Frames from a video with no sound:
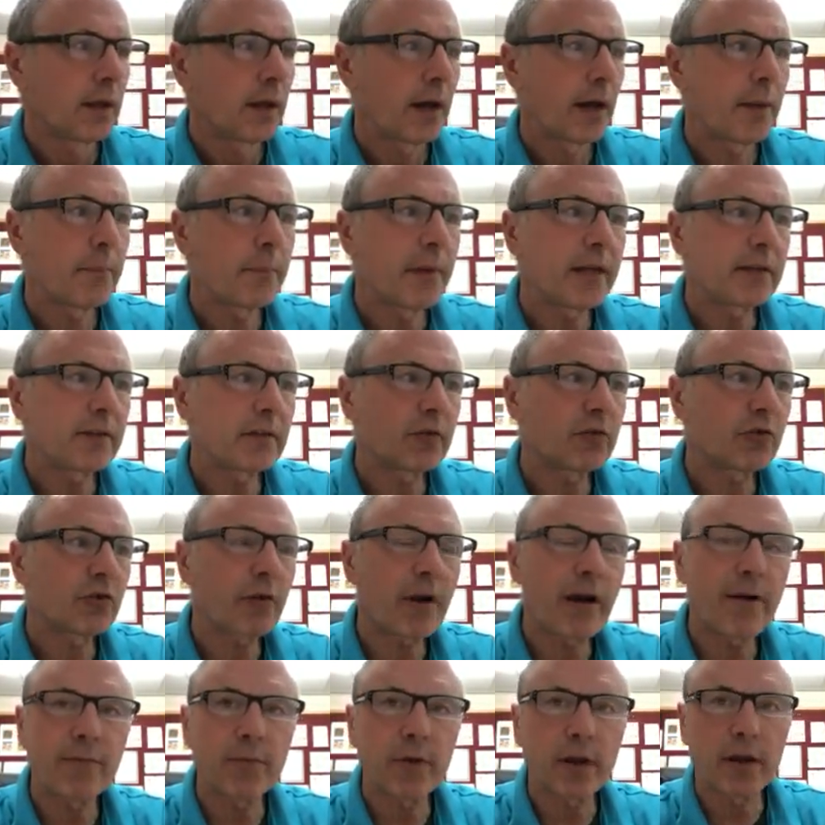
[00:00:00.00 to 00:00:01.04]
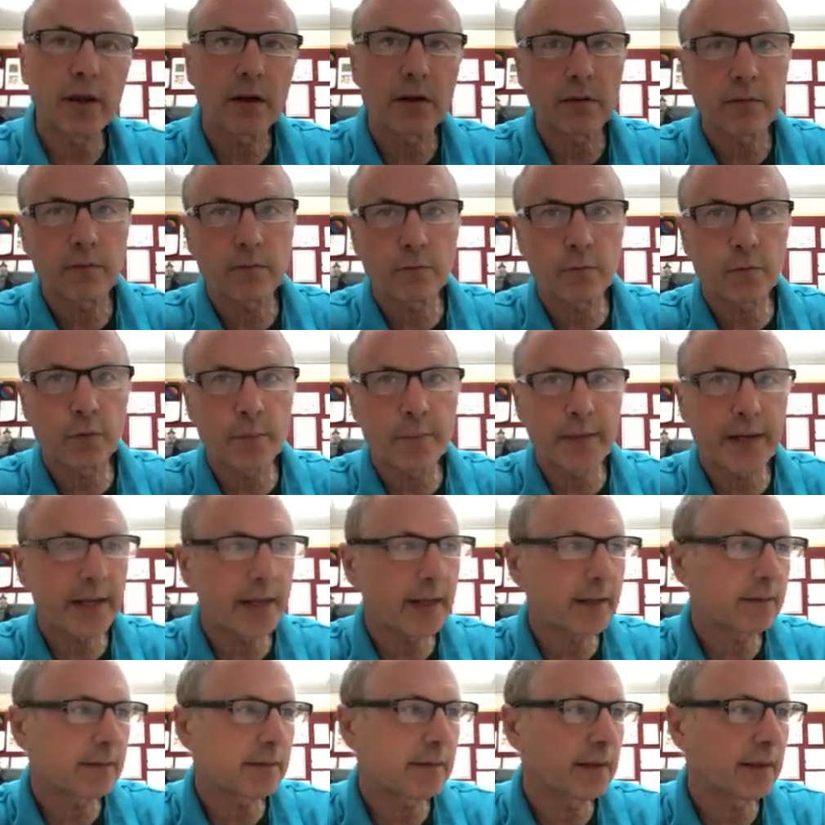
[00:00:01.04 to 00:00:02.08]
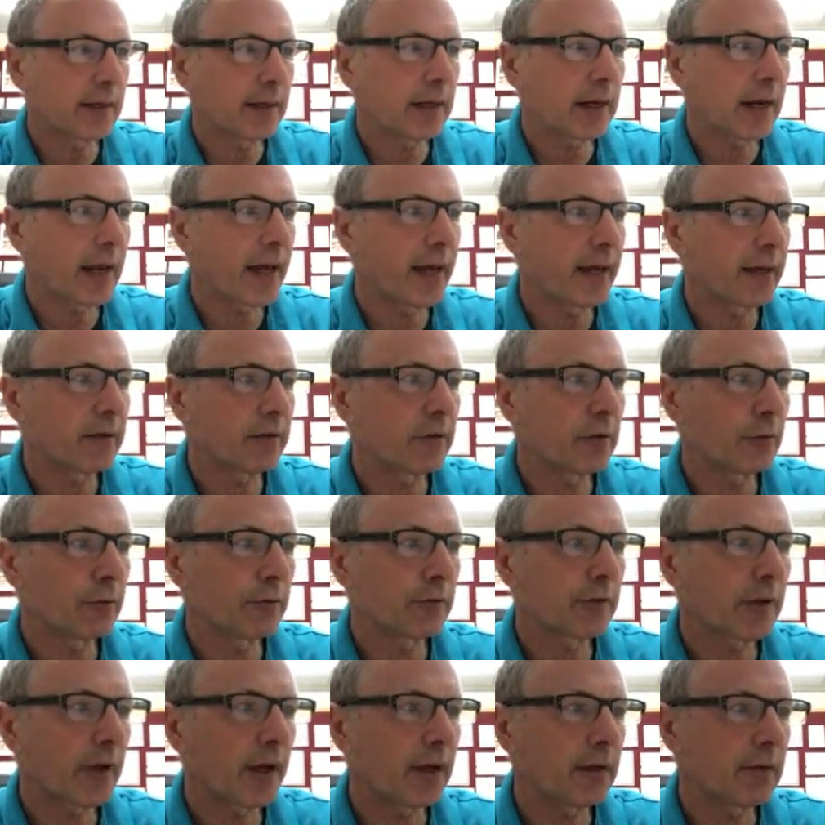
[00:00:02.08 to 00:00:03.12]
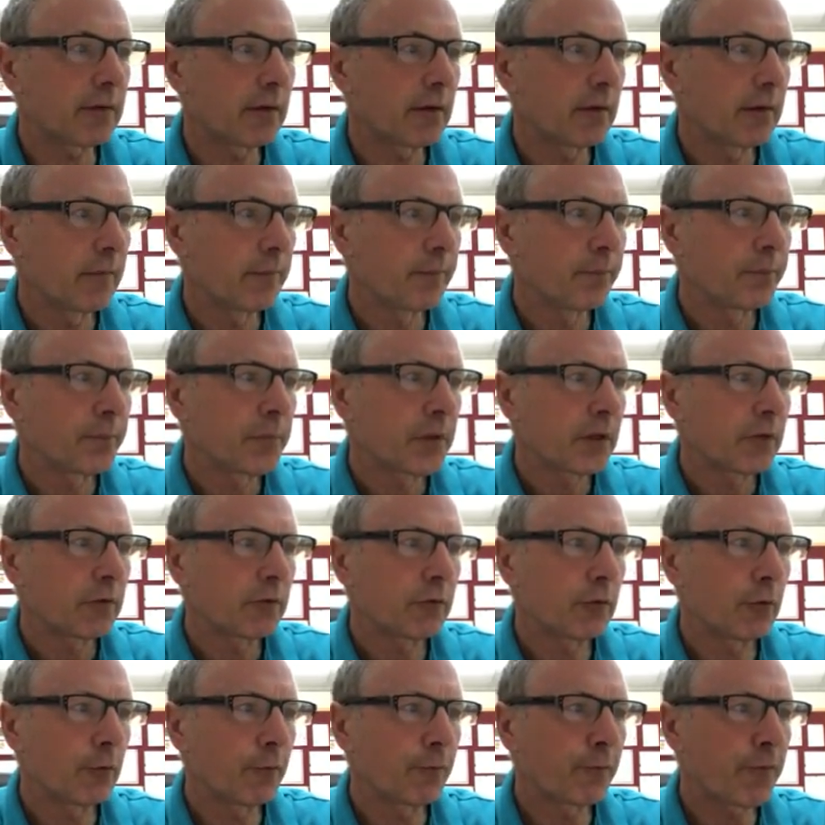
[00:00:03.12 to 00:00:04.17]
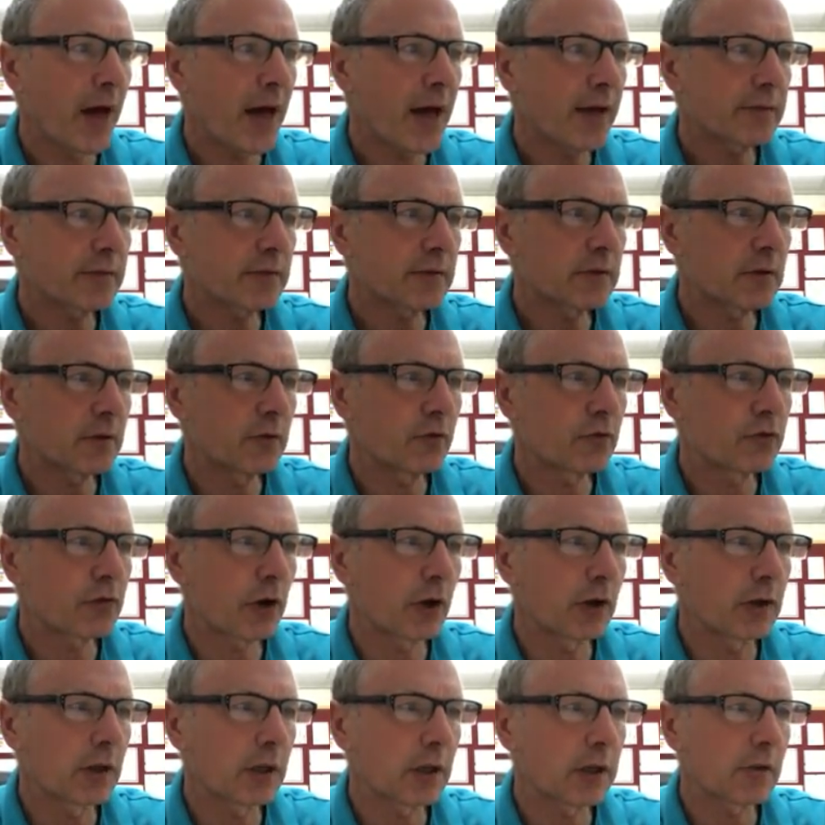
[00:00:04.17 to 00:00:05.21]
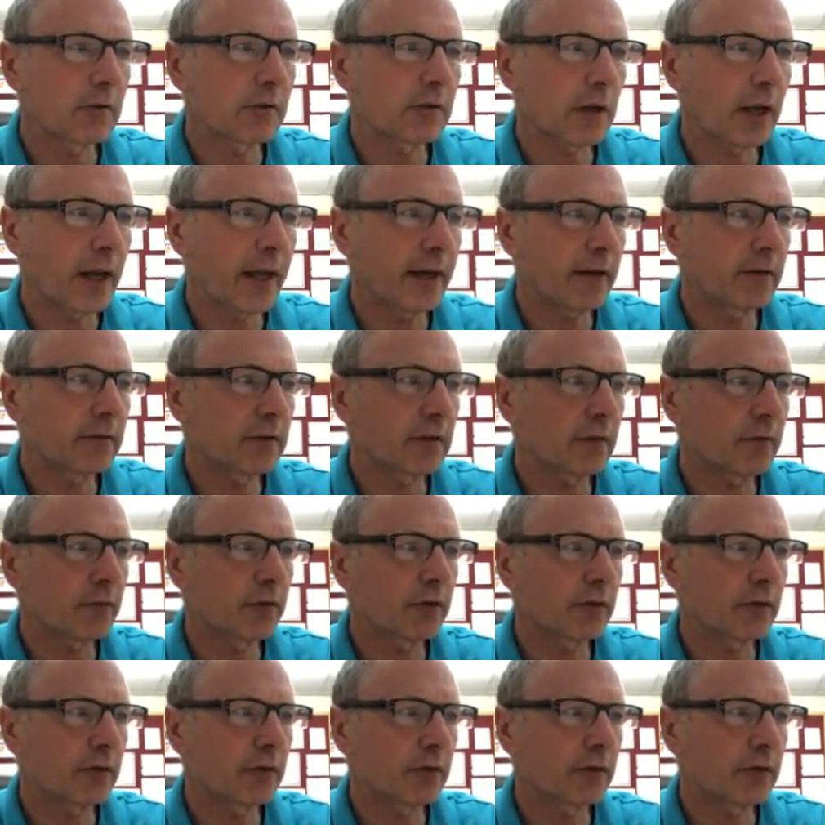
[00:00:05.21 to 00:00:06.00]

I met a traveller from an antique land who said, "Two vast and trunkless legs of